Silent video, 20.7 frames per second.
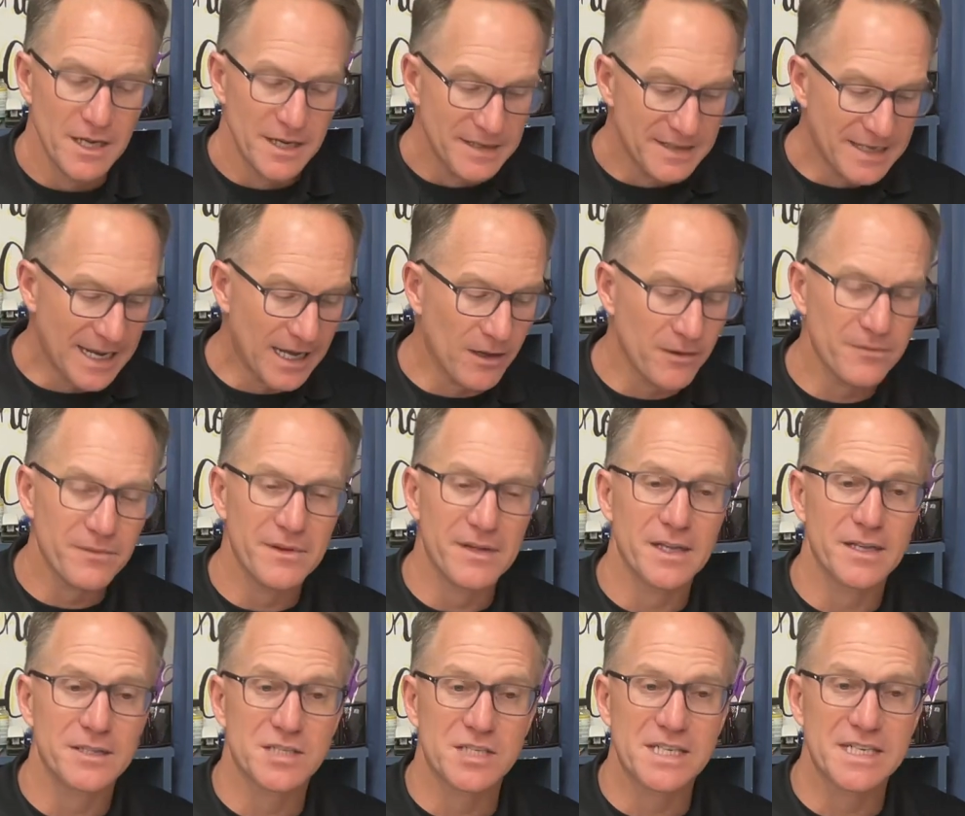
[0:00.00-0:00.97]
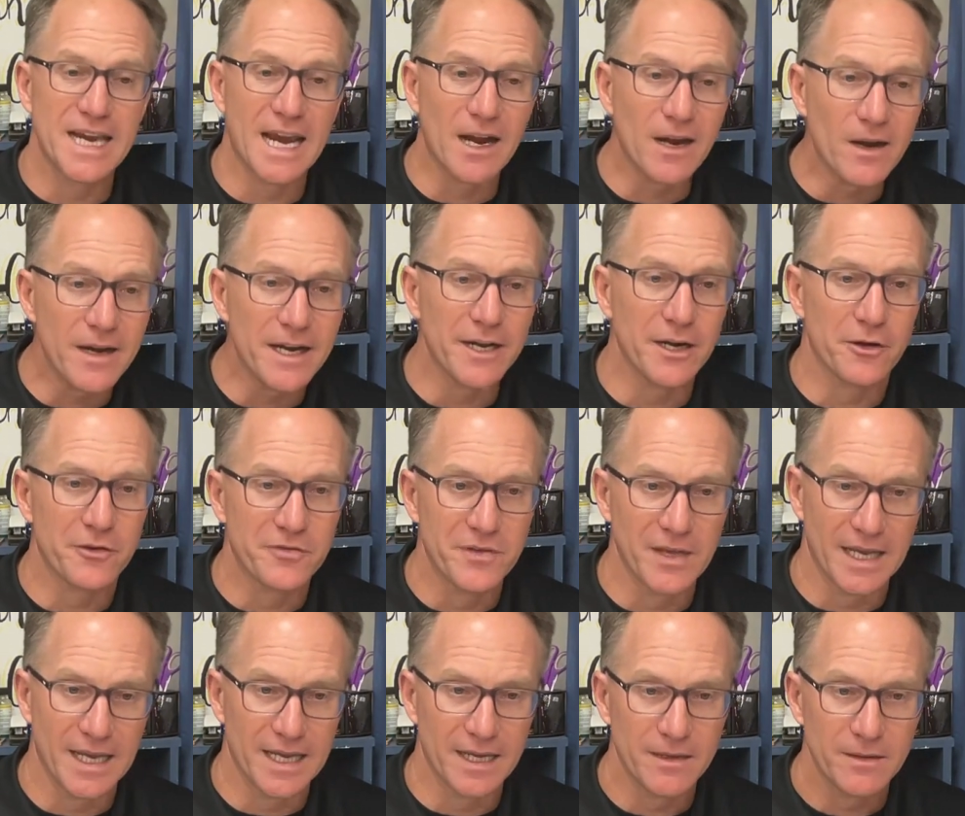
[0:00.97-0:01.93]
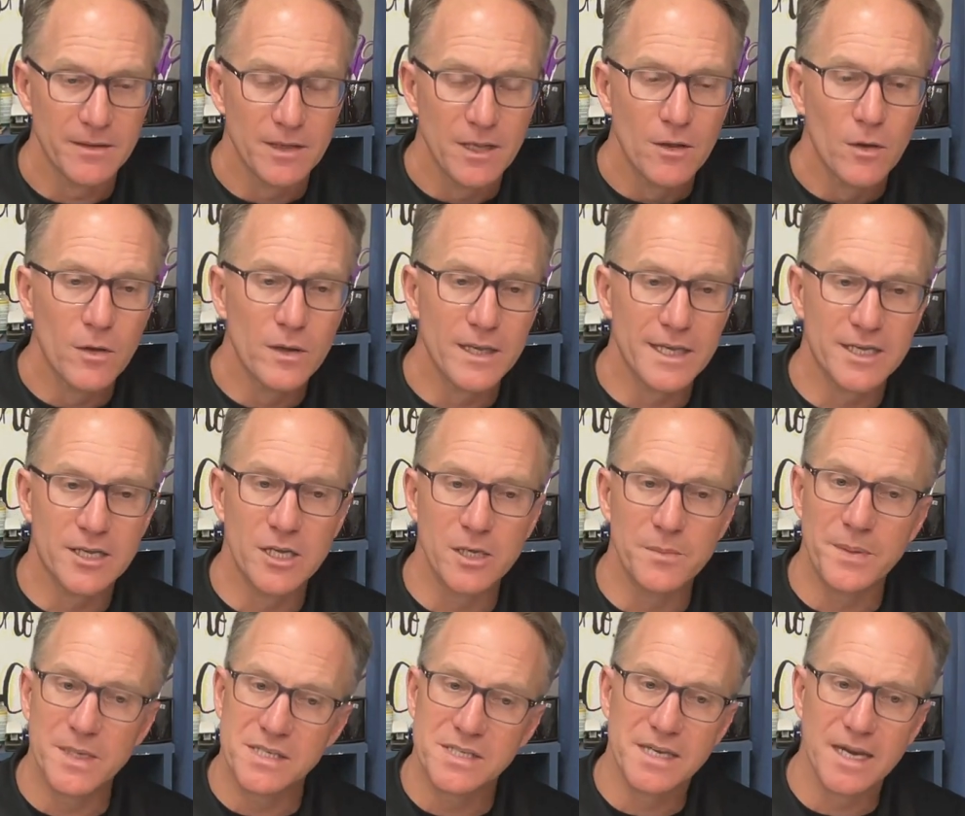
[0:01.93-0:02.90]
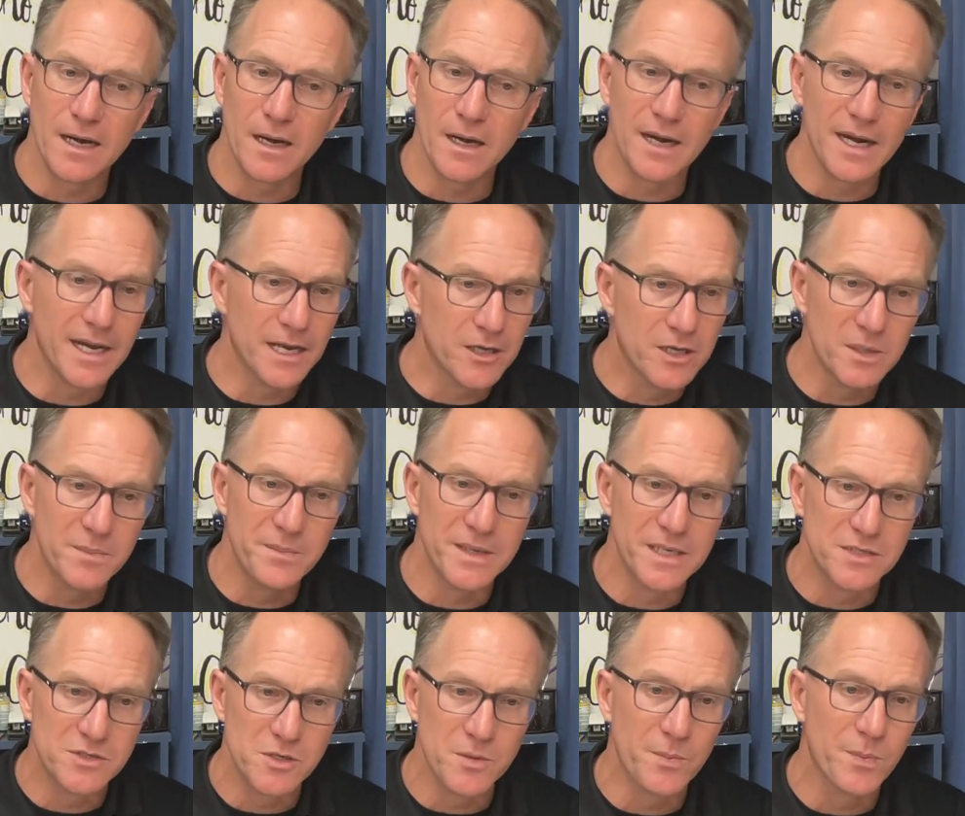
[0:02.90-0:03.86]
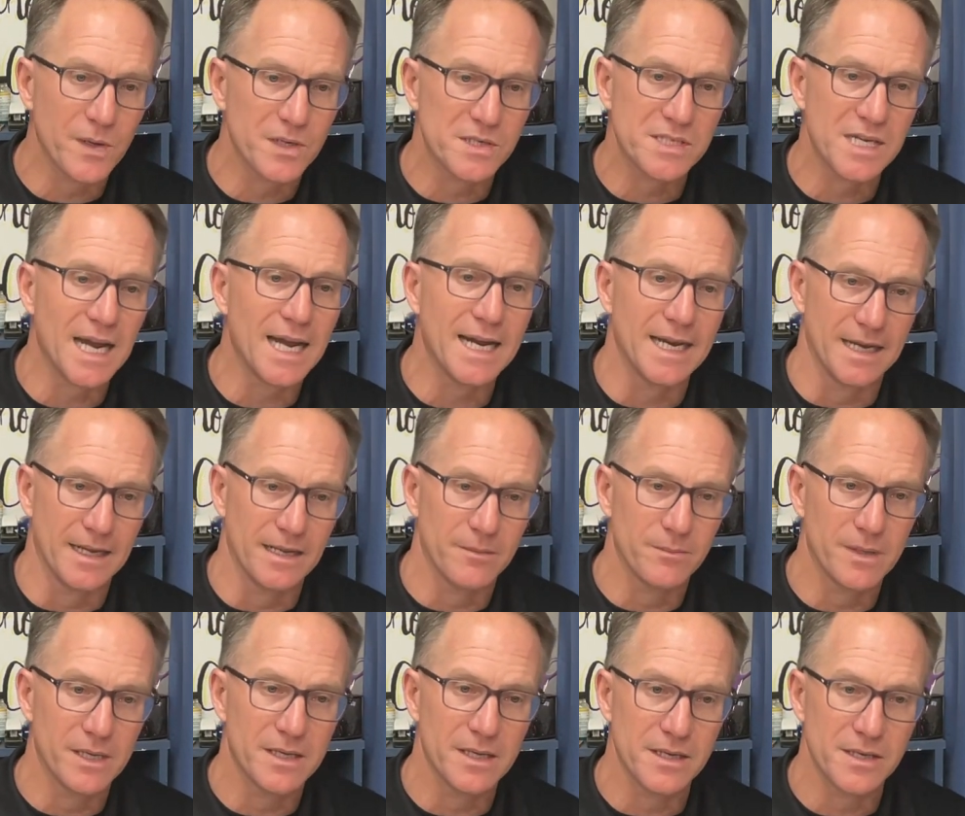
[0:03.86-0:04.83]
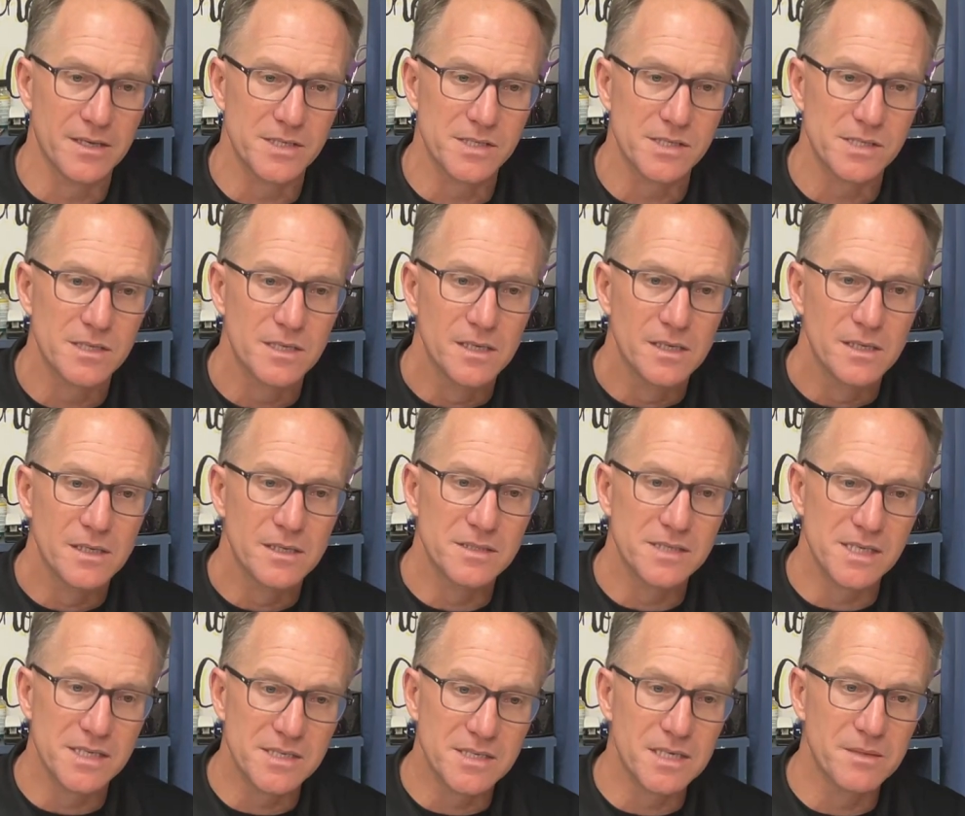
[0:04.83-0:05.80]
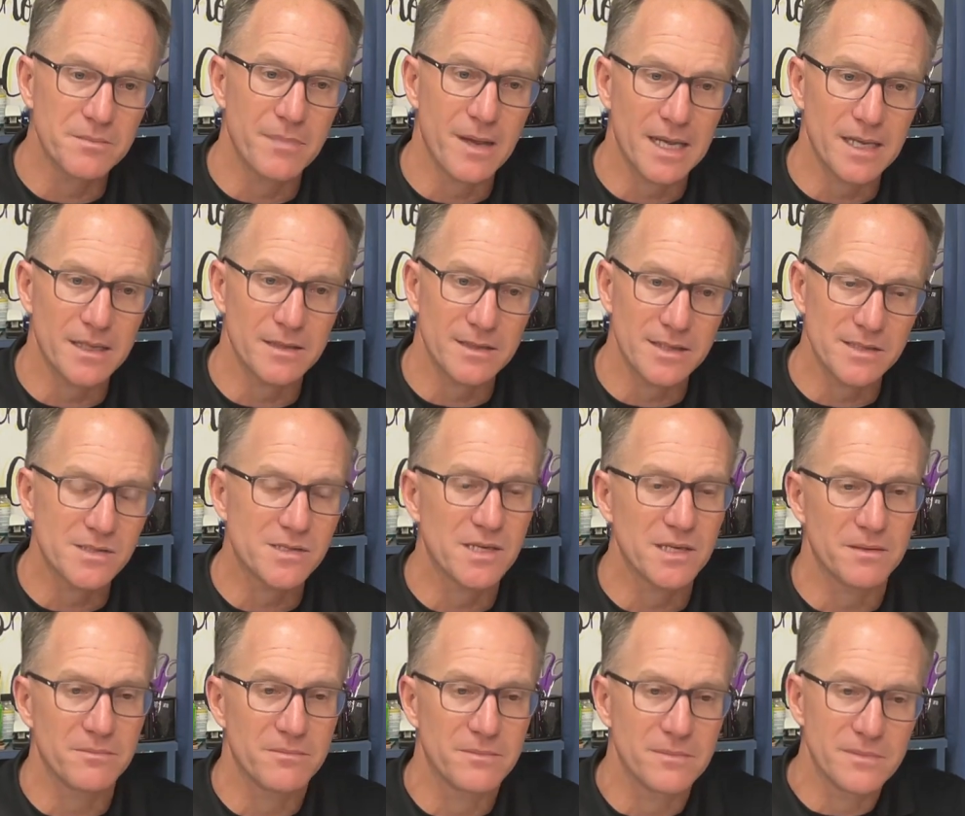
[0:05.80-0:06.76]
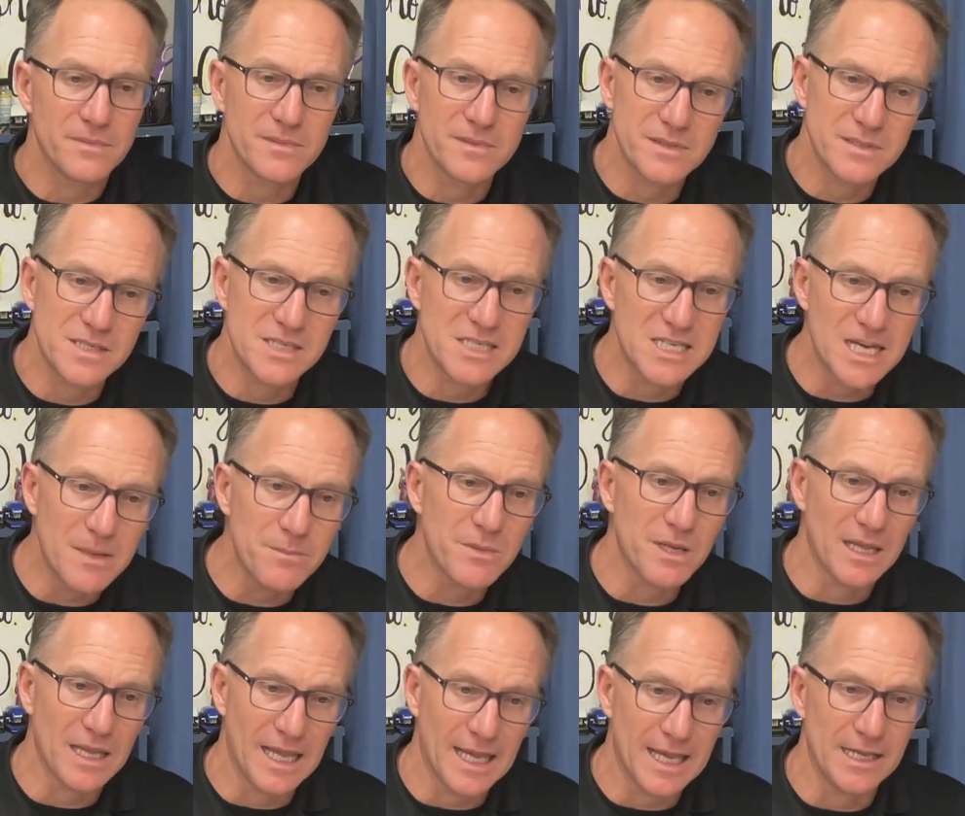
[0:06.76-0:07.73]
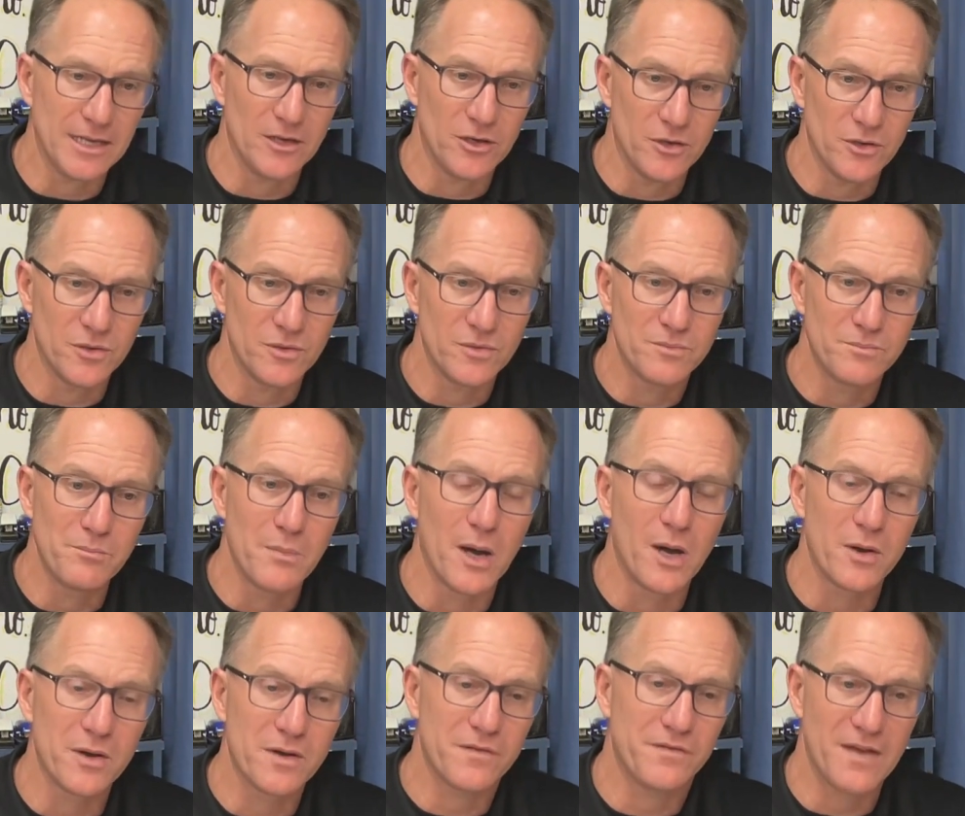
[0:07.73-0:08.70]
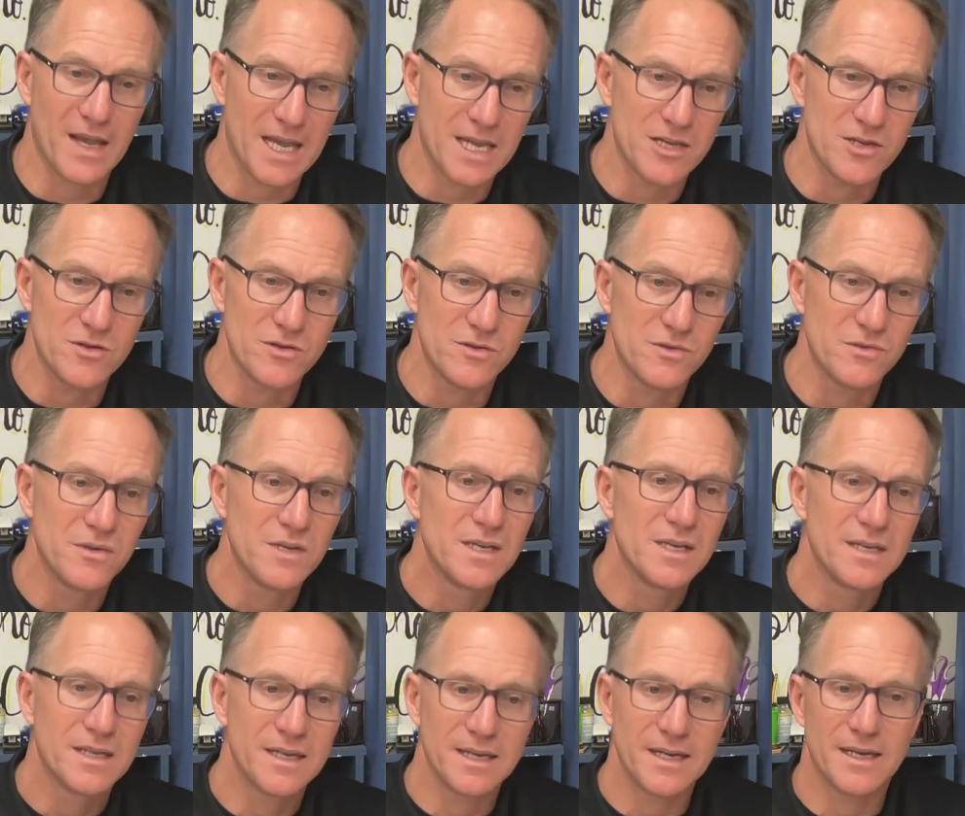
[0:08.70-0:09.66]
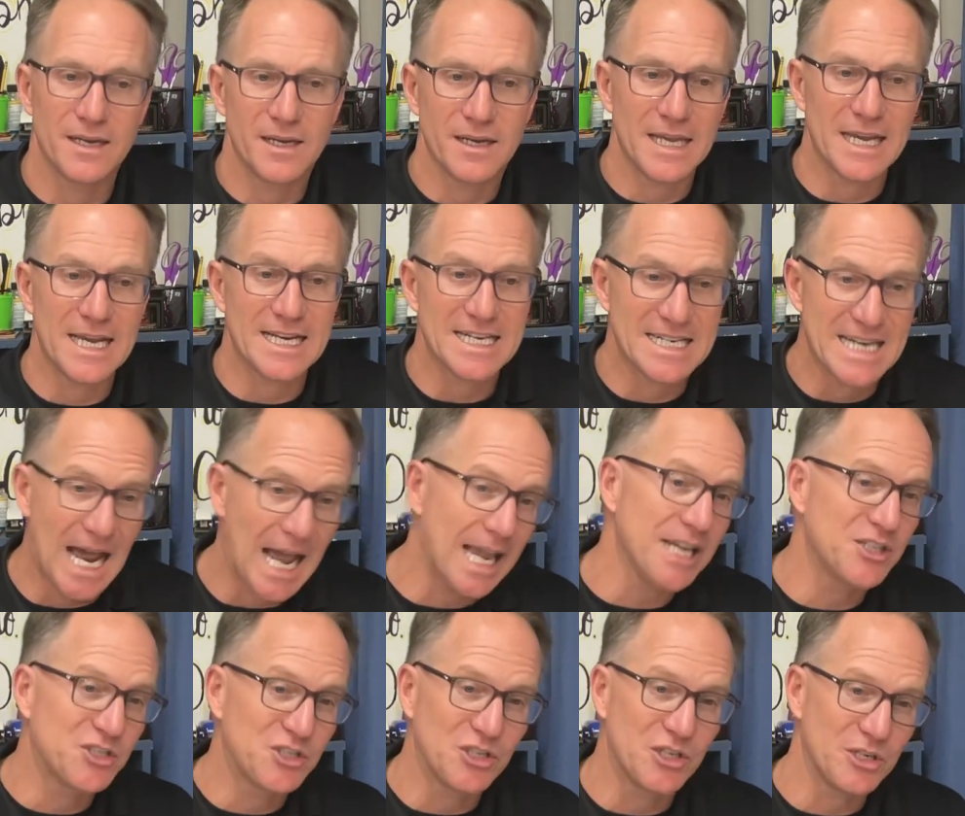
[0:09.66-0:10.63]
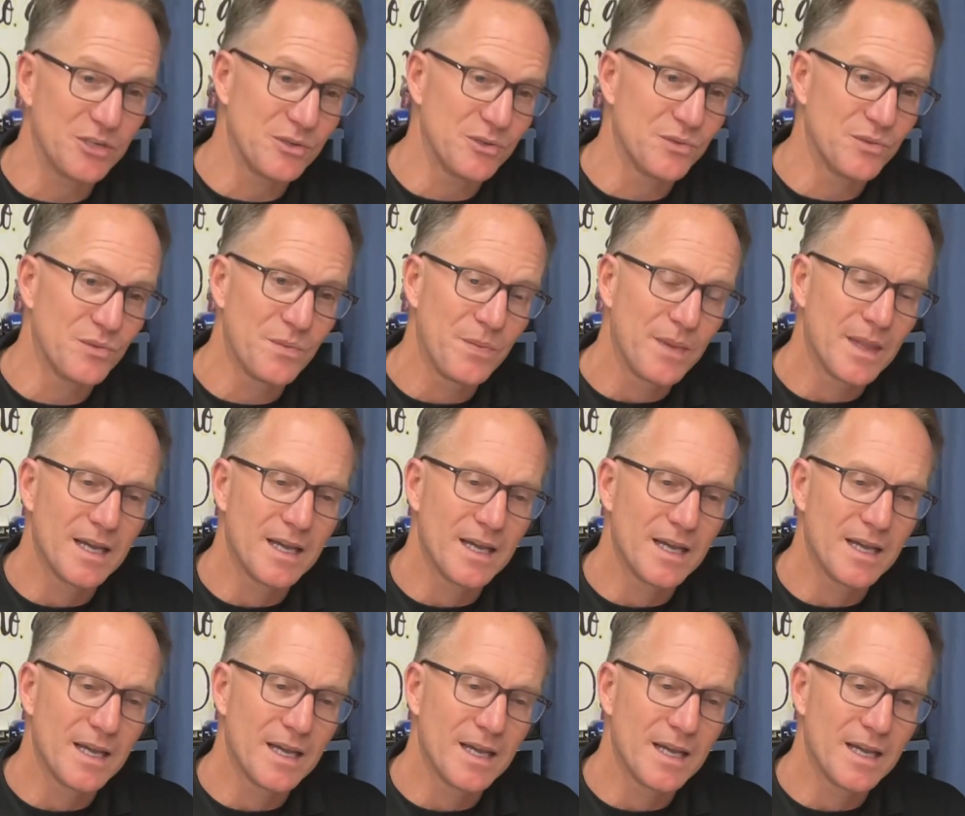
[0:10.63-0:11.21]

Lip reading: Now, the scarier thing, it could be scary, it could be super exciting because this could stimulate you, motivate you, ignite you,